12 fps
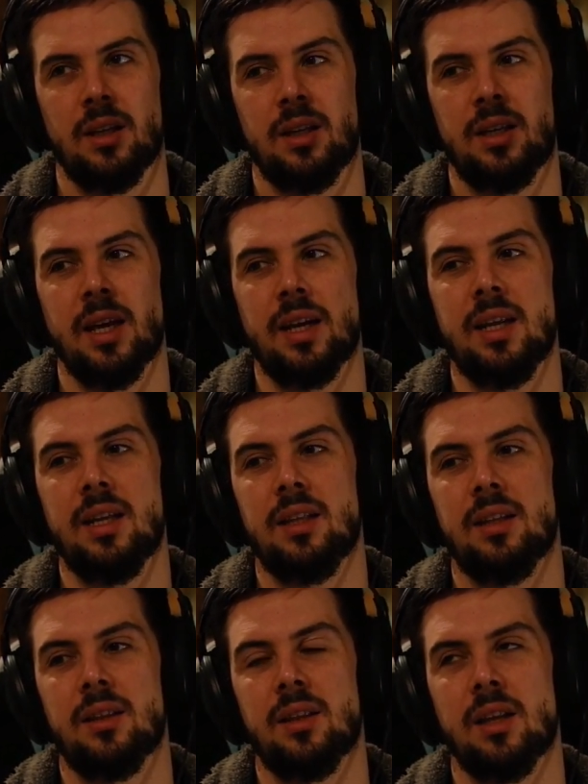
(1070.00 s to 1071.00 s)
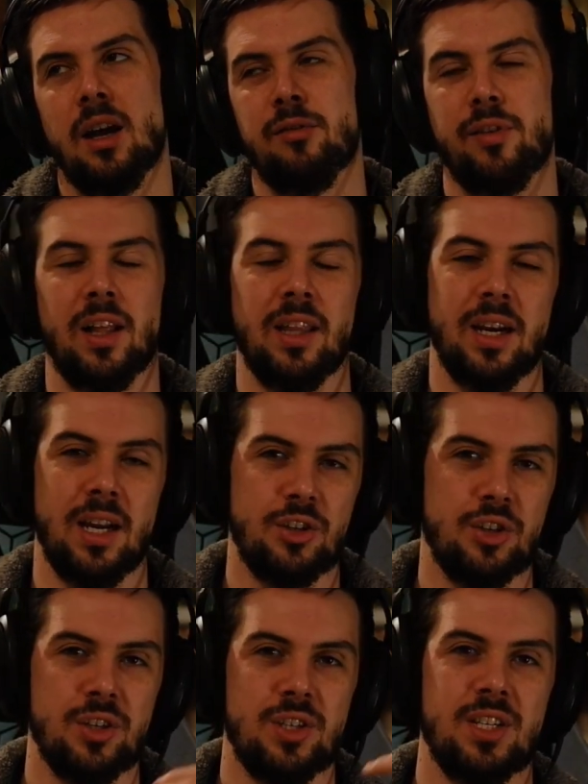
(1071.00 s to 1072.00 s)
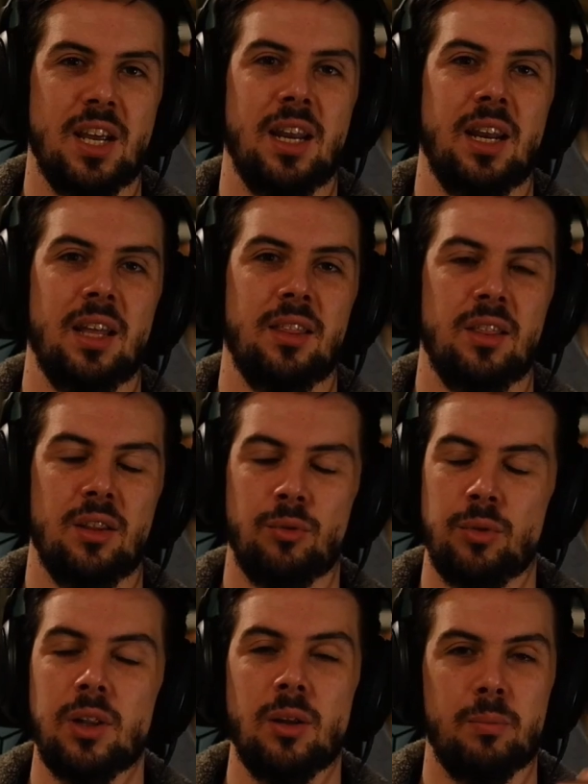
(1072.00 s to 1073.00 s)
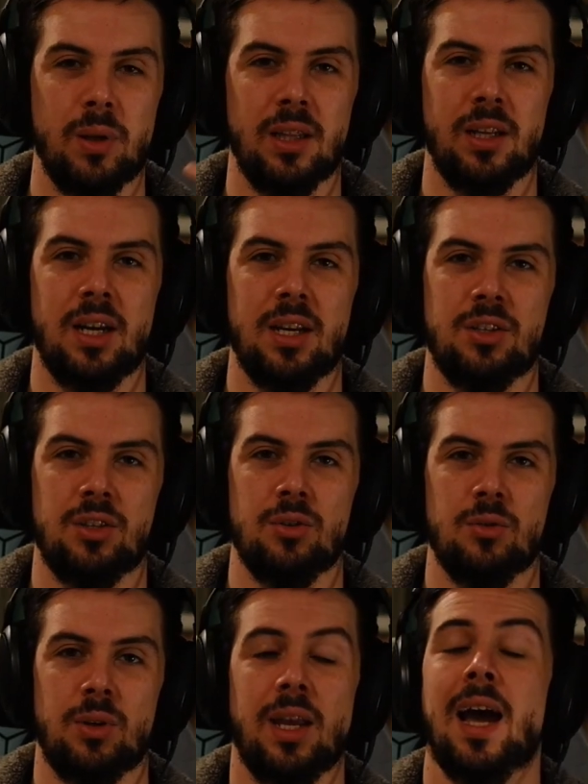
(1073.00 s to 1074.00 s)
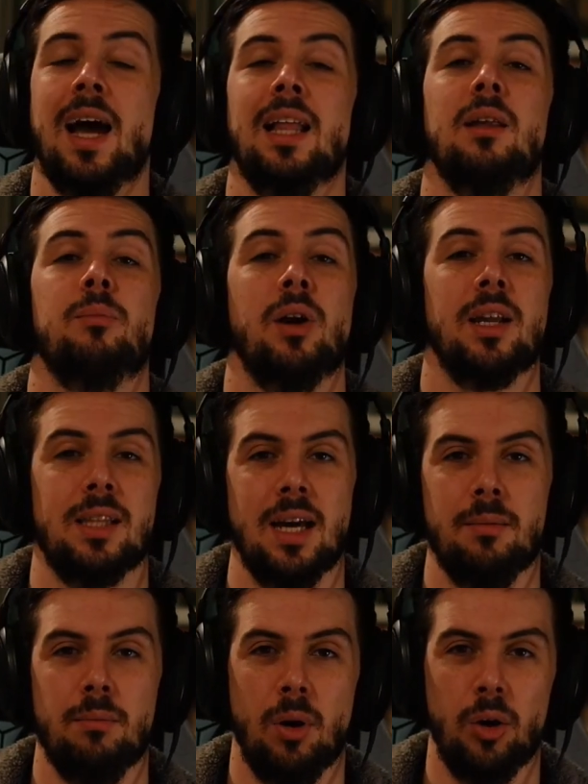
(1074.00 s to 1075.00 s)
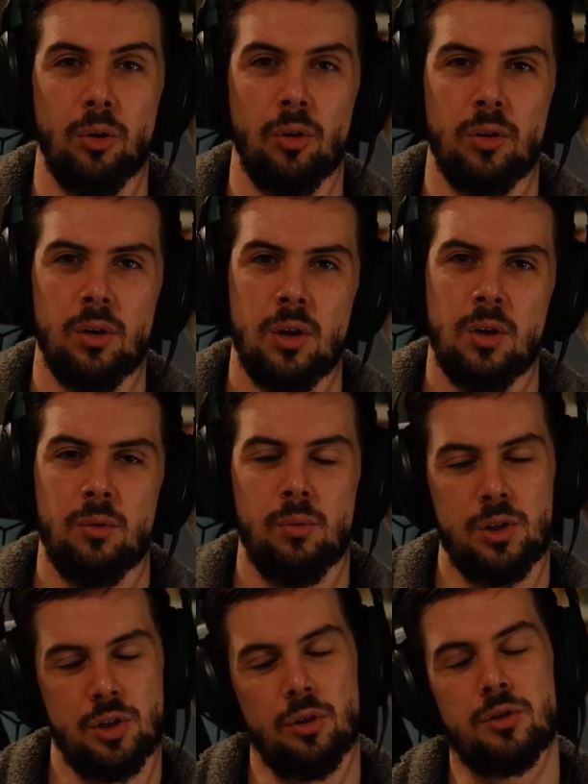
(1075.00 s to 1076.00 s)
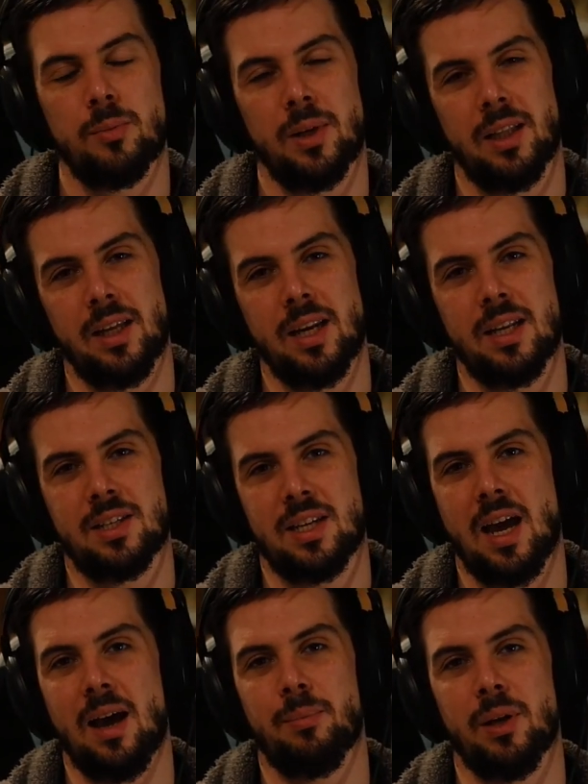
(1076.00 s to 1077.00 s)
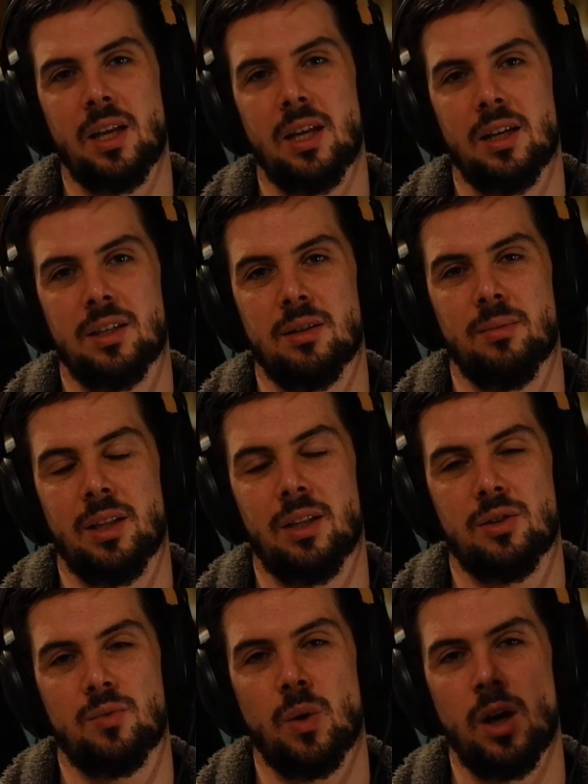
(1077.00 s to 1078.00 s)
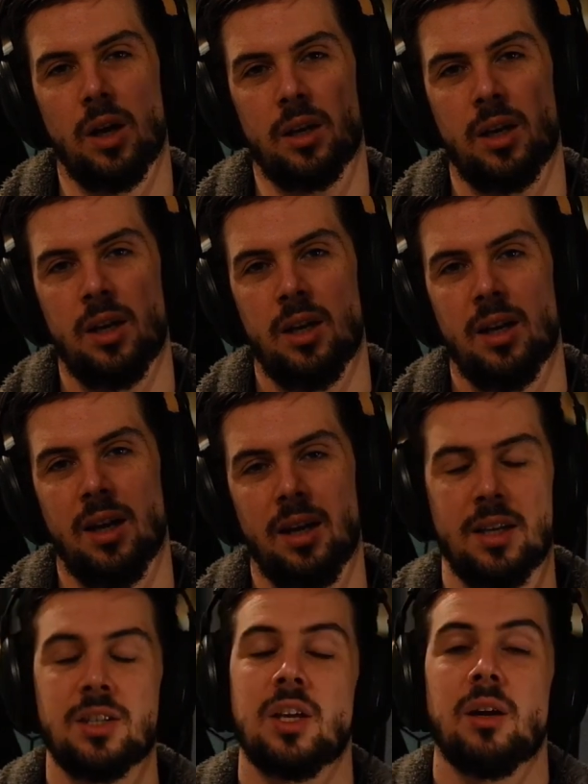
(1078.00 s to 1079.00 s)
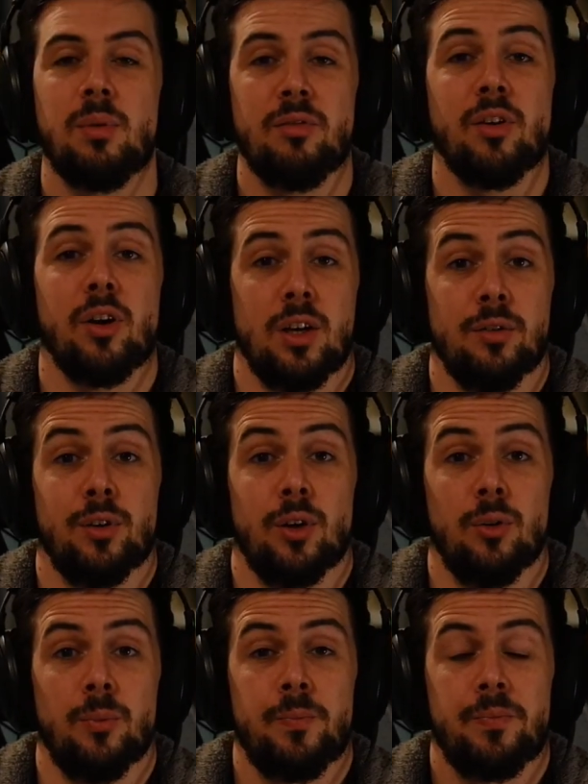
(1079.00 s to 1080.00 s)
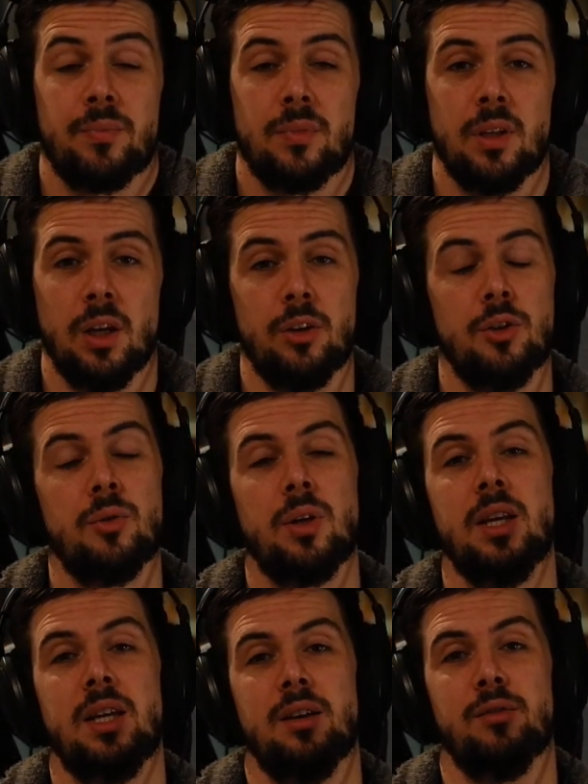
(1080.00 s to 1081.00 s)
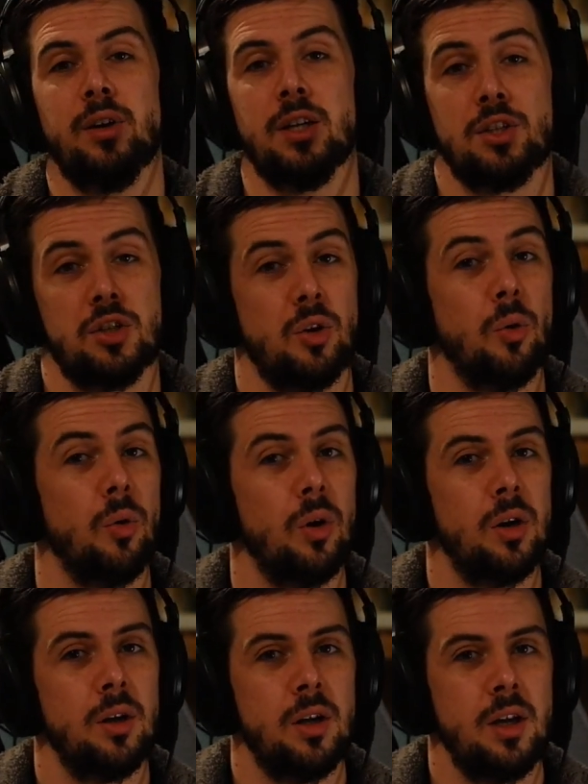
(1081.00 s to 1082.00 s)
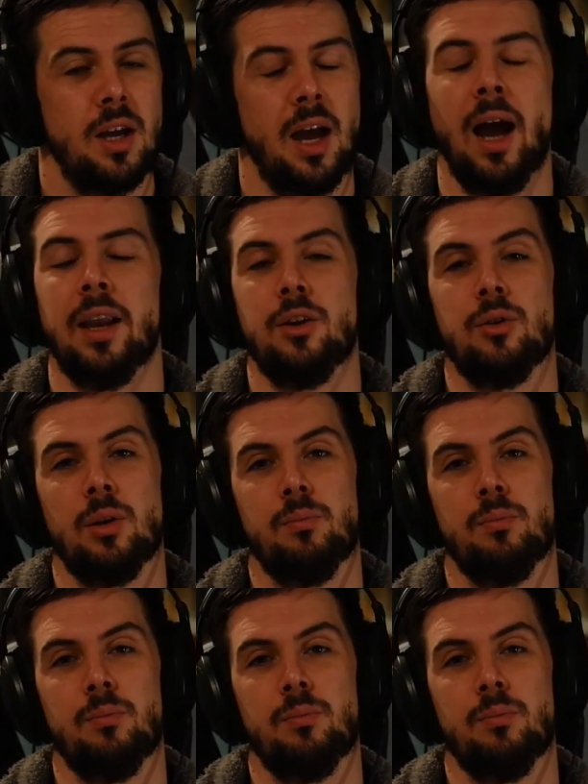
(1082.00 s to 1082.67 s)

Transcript: getting a validation set and the real ability to calibrate that model, which ultimately needs to happen here to make this work, uh, is going to be very difficult. You know, you can give a score and you can